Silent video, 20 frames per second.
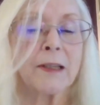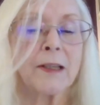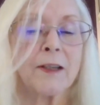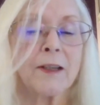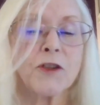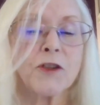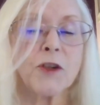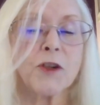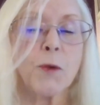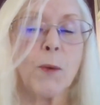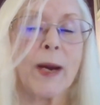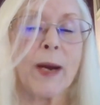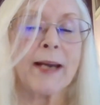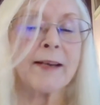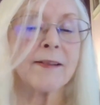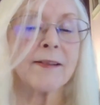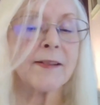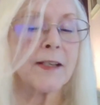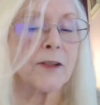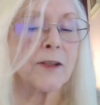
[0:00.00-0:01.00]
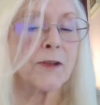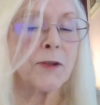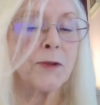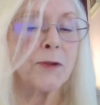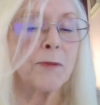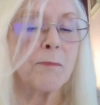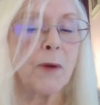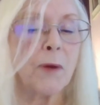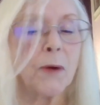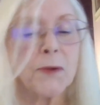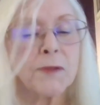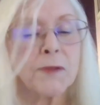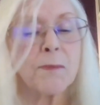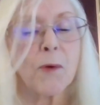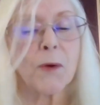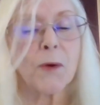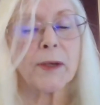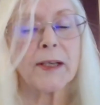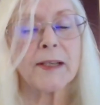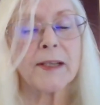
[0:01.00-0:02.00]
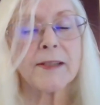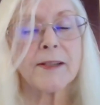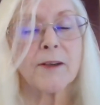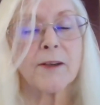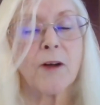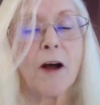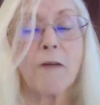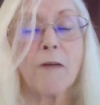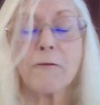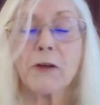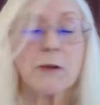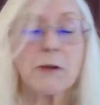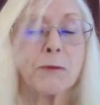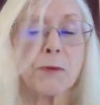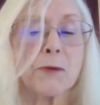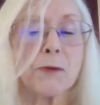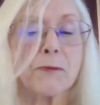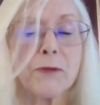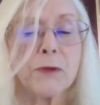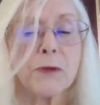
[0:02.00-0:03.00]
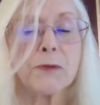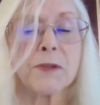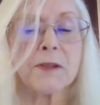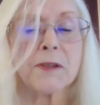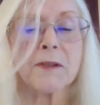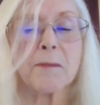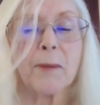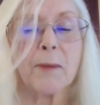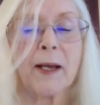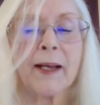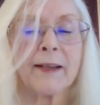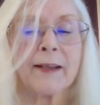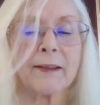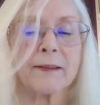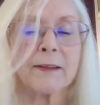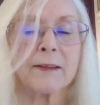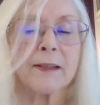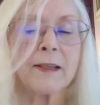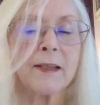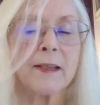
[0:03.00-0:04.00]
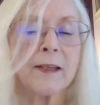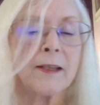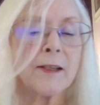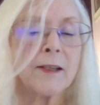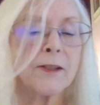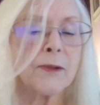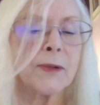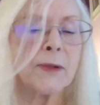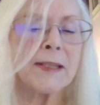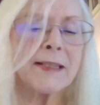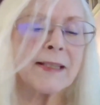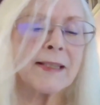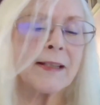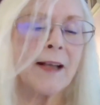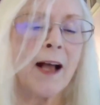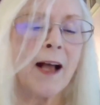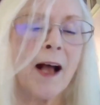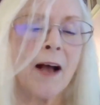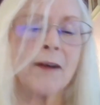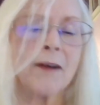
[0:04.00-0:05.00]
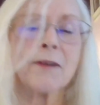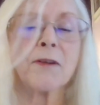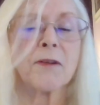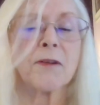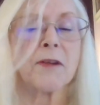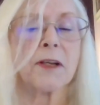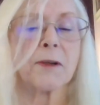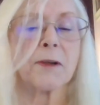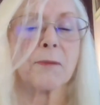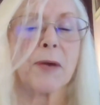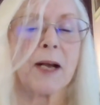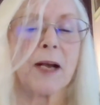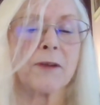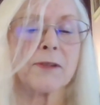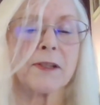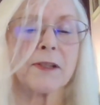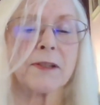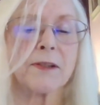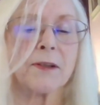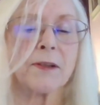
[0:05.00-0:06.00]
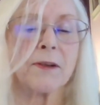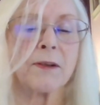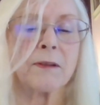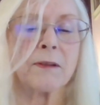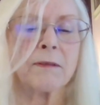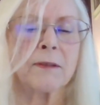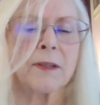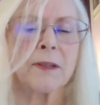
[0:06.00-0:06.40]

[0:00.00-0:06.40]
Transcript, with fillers: She awakens at two most mornings and often refuses a bottle. So it isn't hunger that arouses her.